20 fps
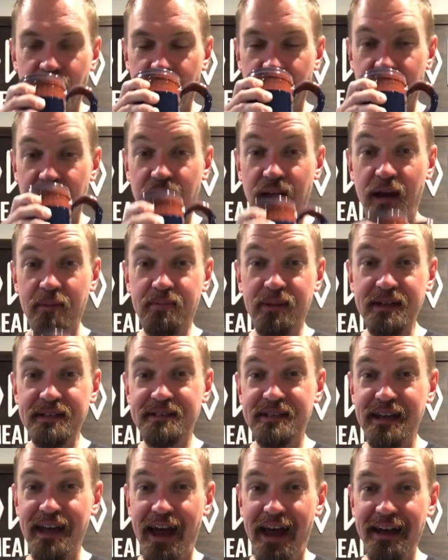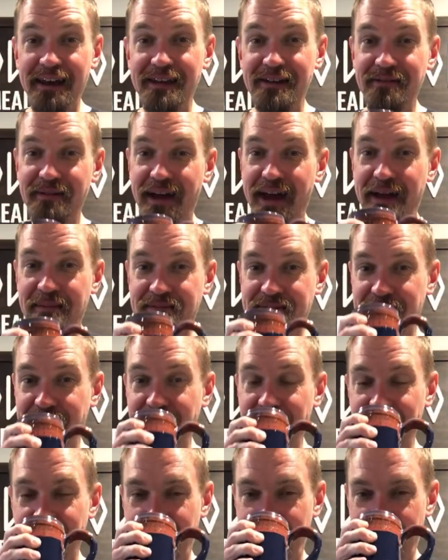Can I please say hi to you?
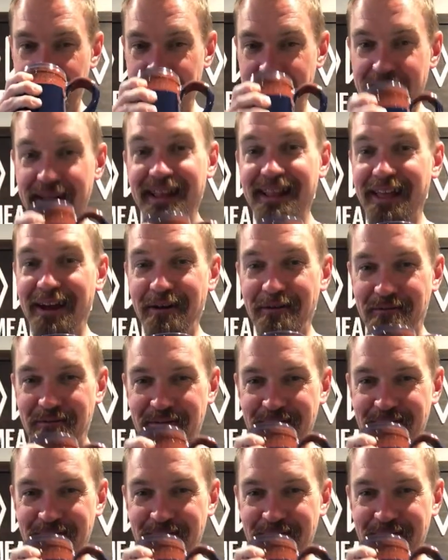Absolutely. Hello.